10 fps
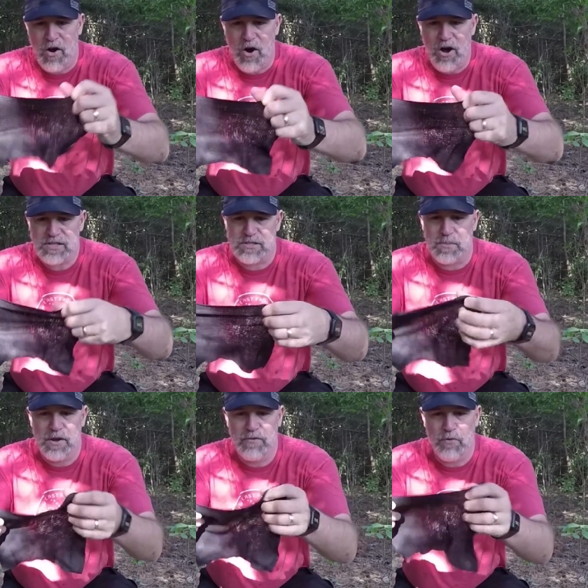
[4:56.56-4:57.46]

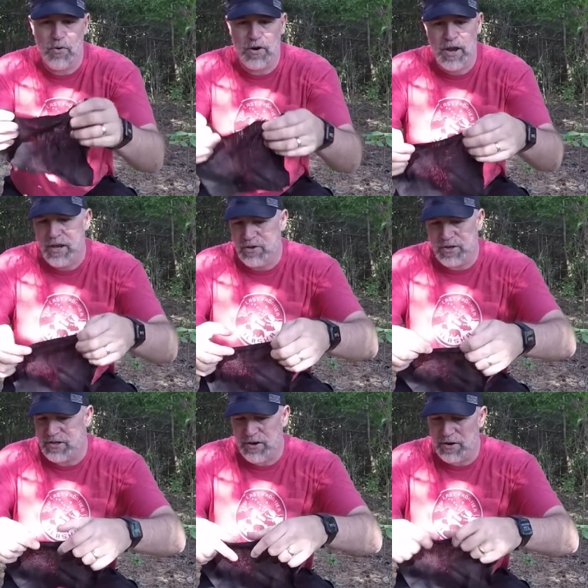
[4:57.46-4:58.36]
awesome for, you
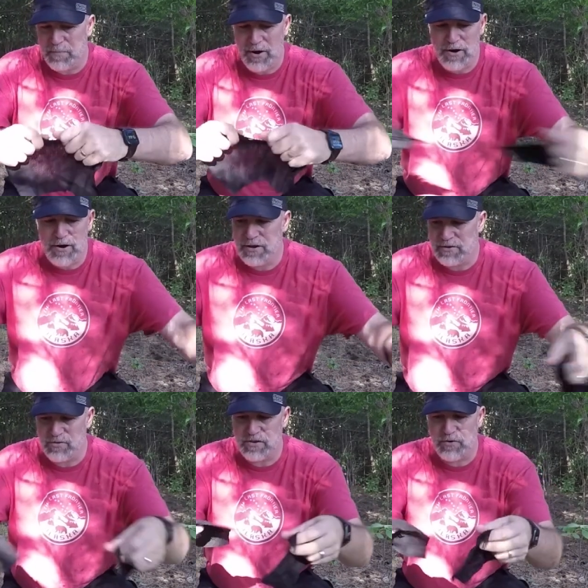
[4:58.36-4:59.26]
can tear it apart,
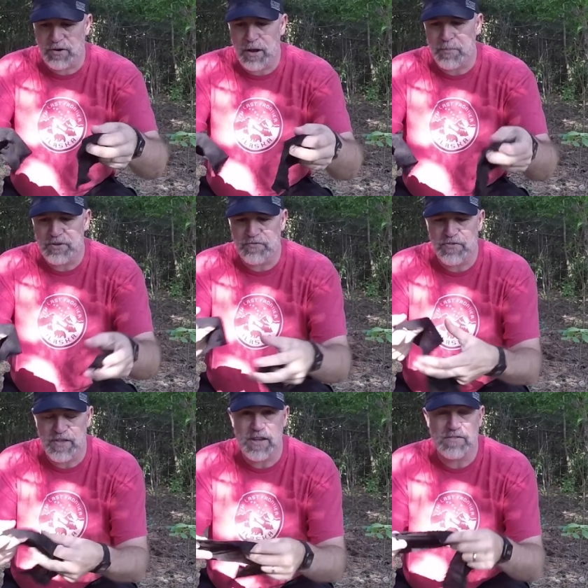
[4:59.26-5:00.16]
use it for a couple
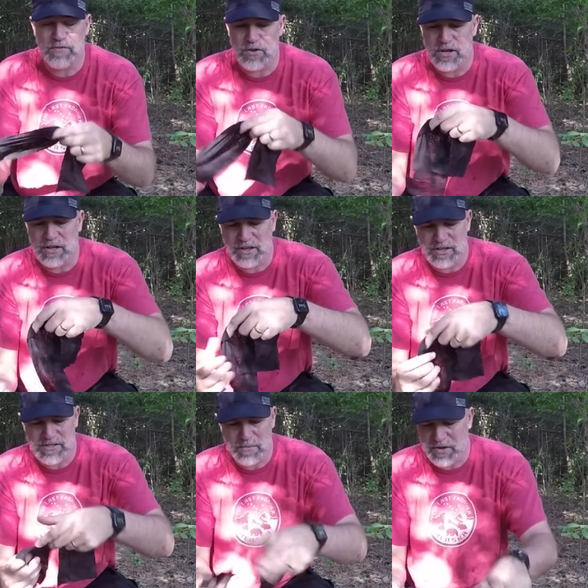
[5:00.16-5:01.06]
different things if you need to
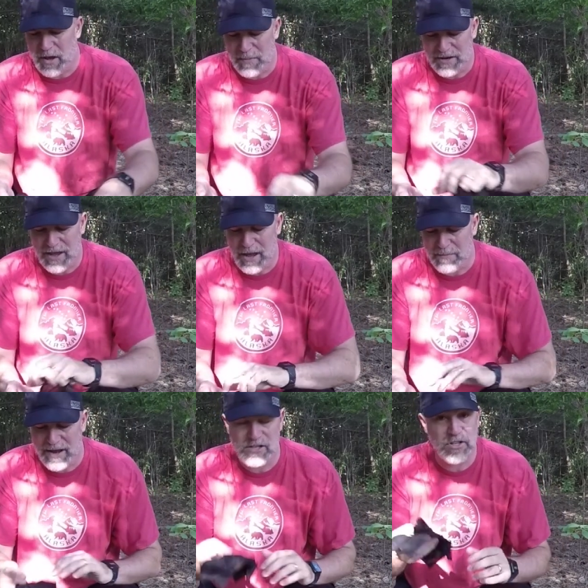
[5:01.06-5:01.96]
clean something up on
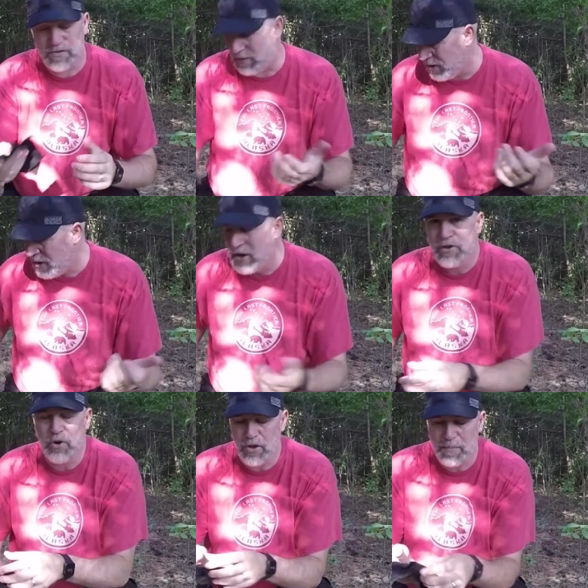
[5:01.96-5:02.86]
camp, not just for
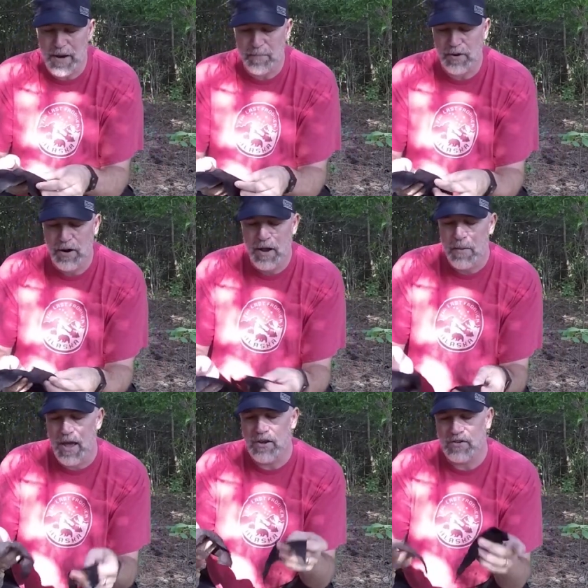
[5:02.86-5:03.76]
toilet paper,
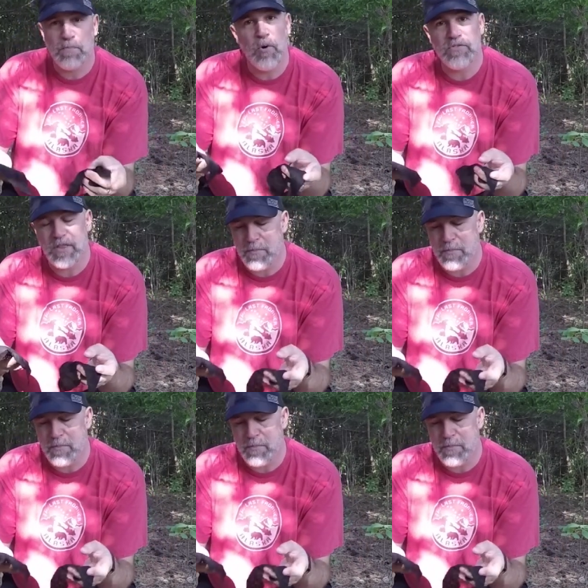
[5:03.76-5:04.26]
and dispose of